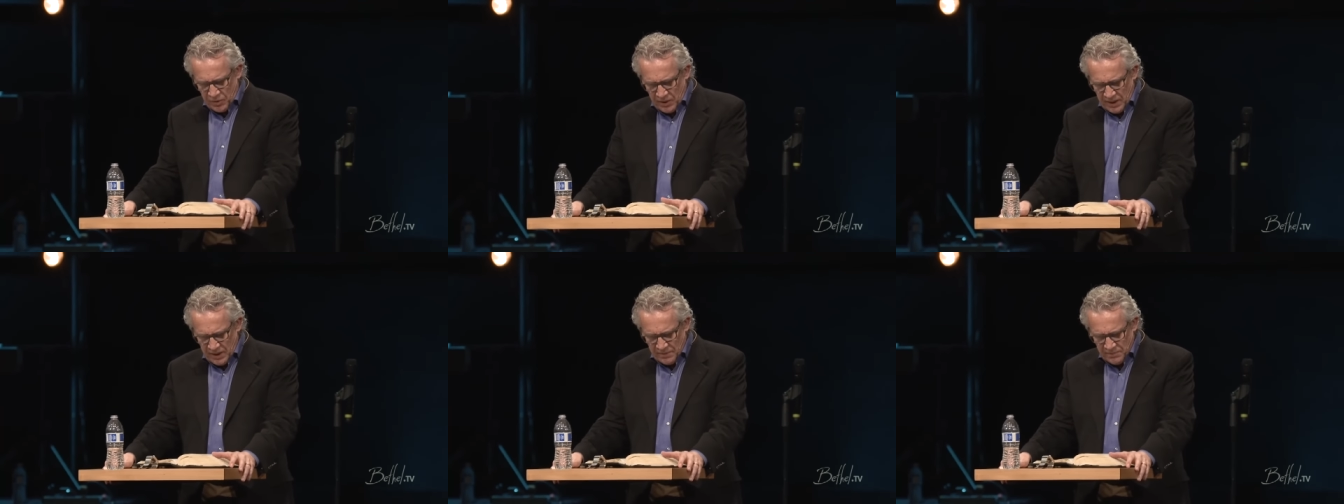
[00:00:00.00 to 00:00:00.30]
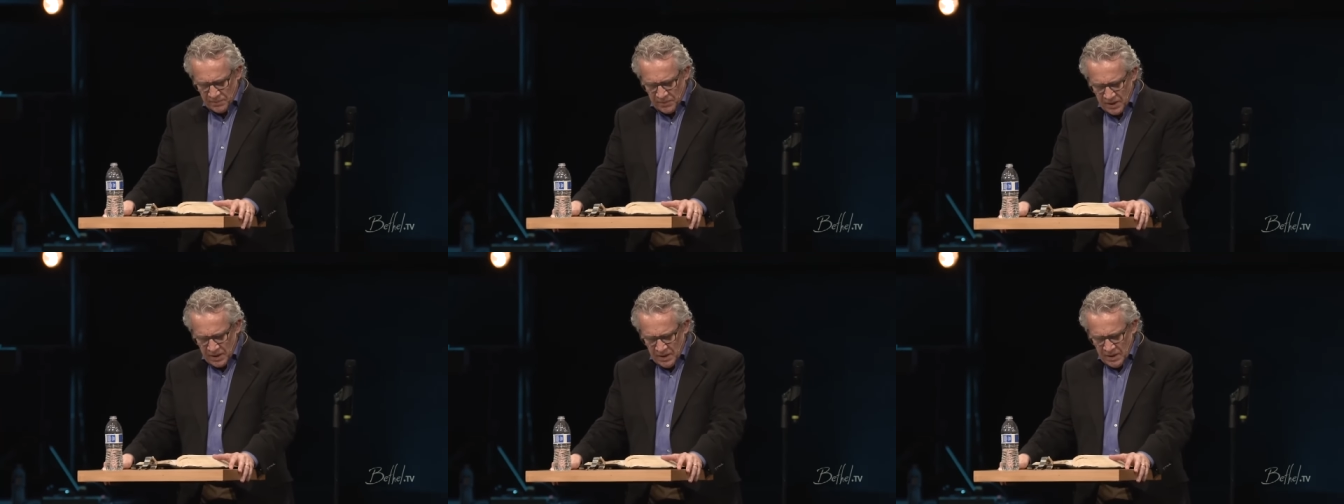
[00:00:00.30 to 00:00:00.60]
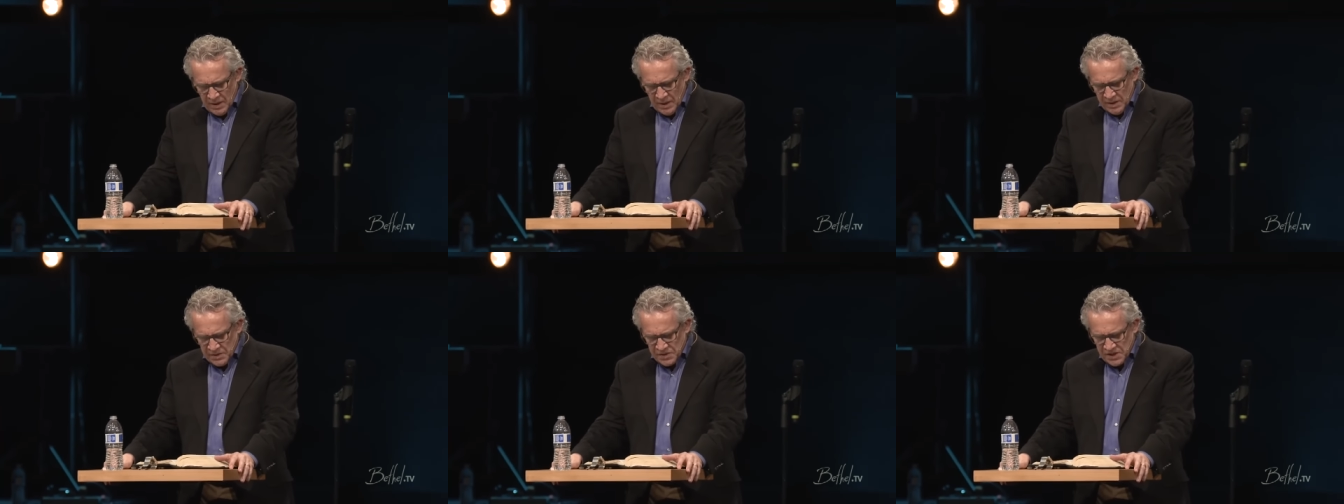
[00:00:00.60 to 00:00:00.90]
It
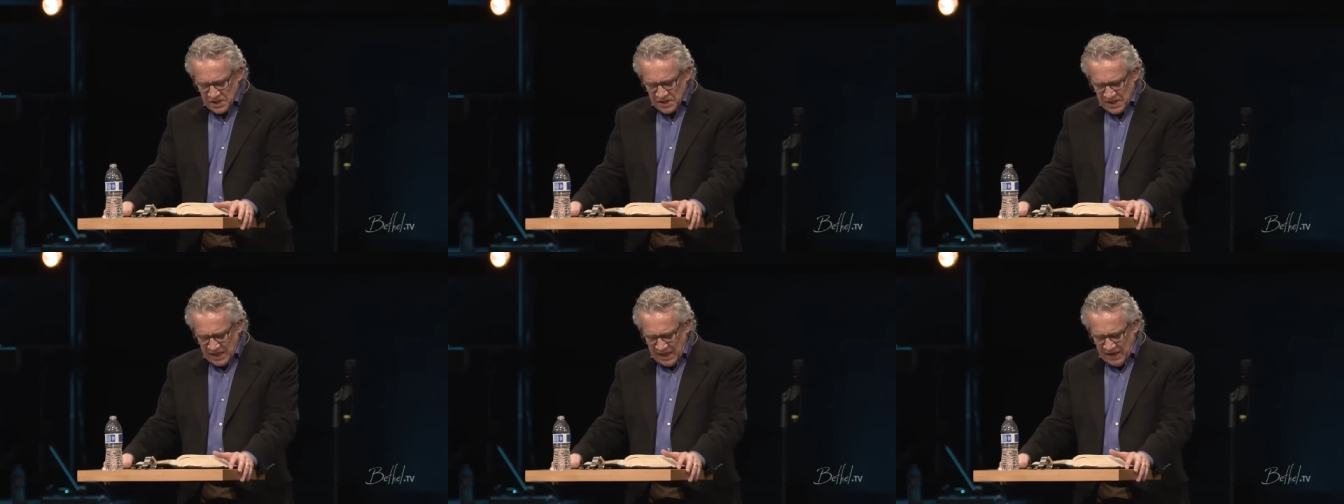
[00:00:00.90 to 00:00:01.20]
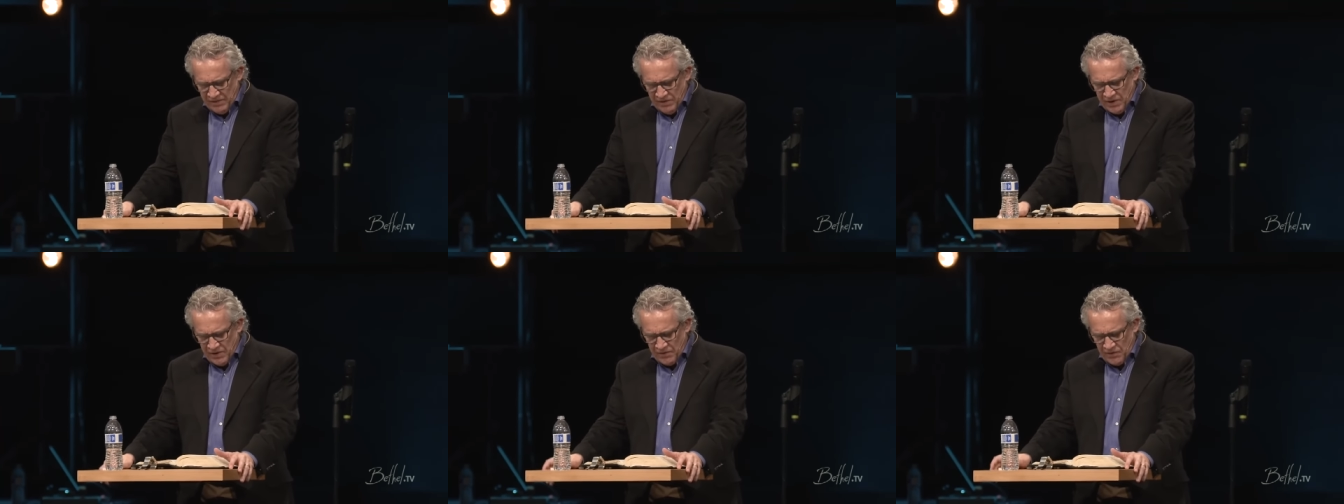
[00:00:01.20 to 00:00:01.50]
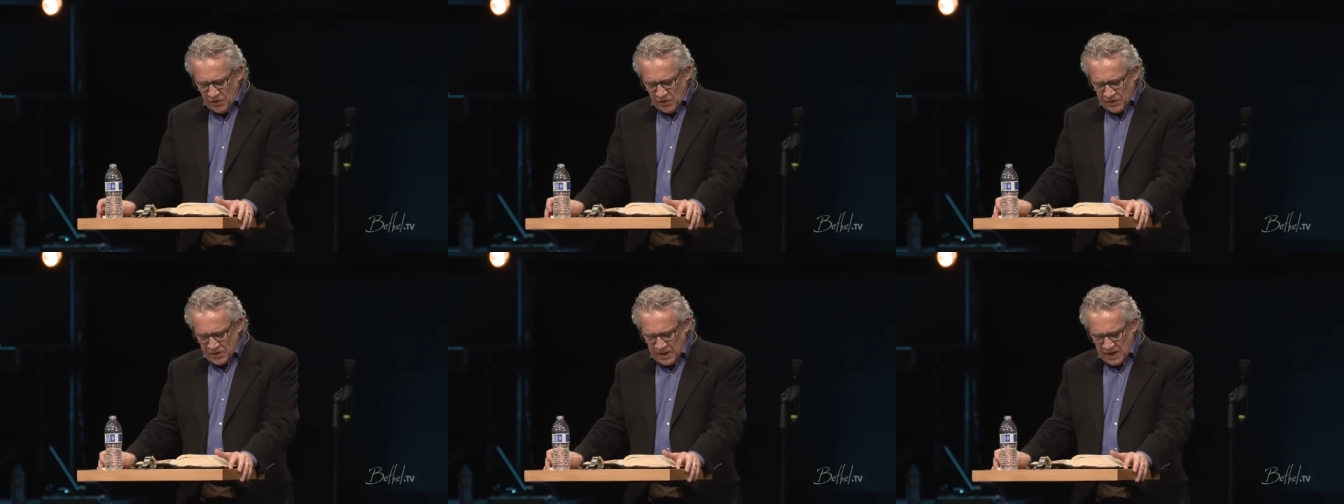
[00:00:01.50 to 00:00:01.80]
says, even if
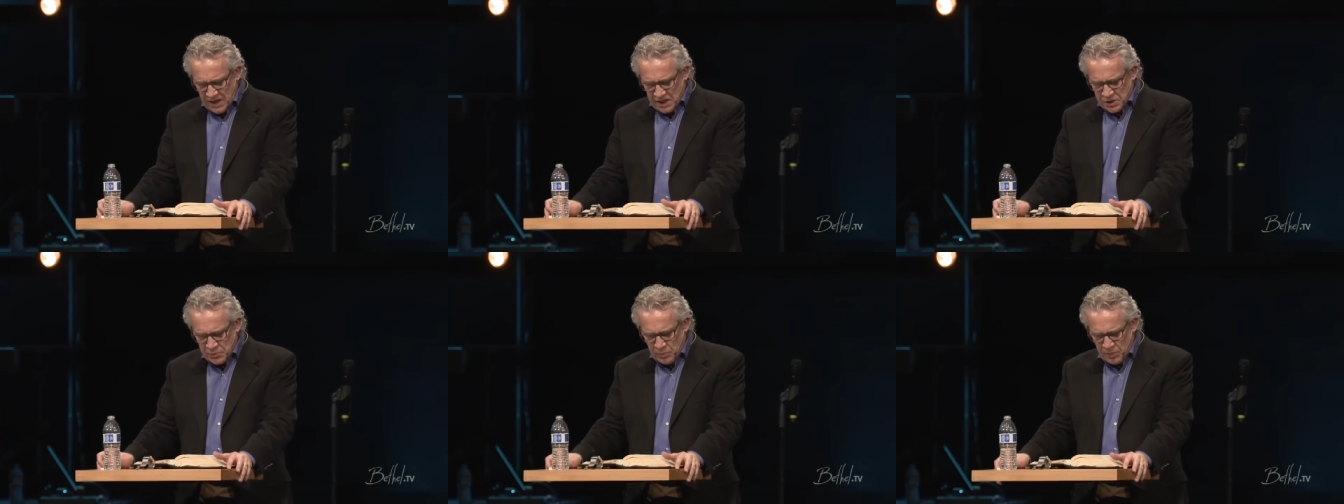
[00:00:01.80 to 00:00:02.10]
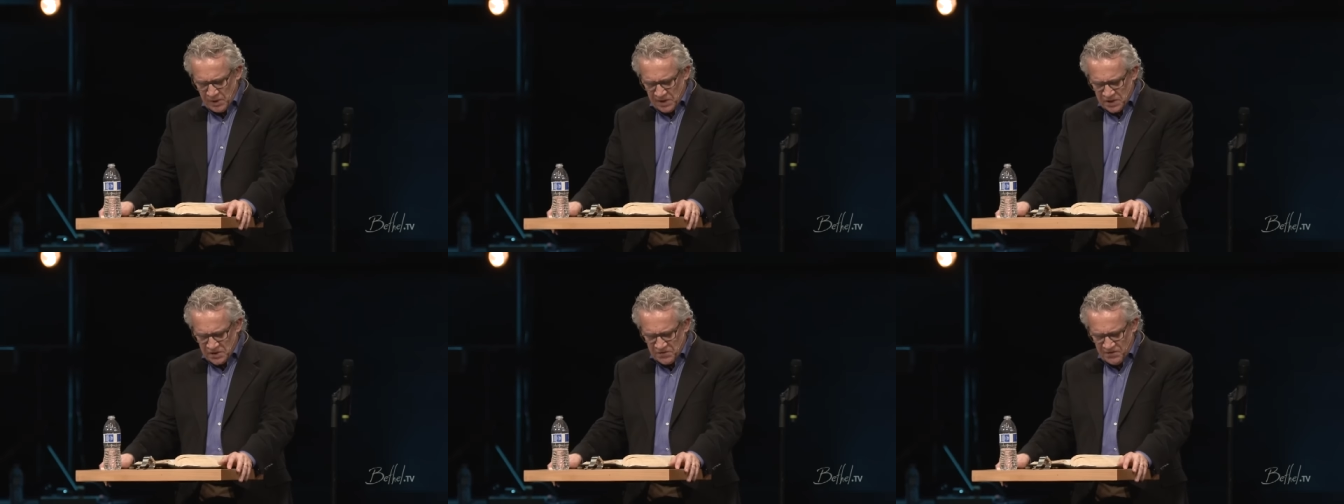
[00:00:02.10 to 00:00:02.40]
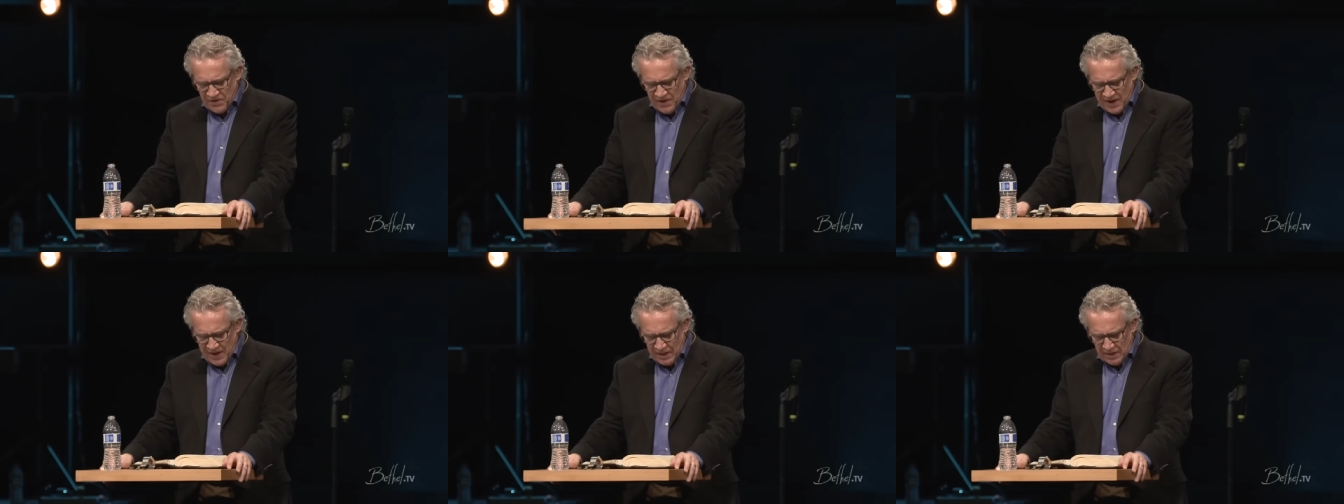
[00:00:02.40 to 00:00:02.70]
our gospel is
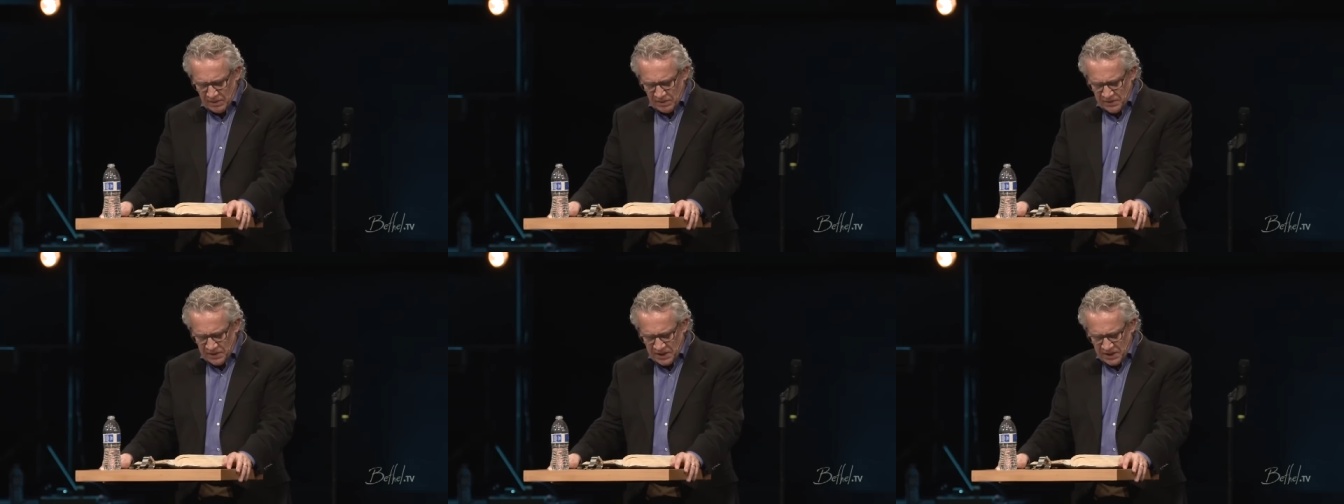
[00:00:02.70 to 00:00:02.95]
veiled,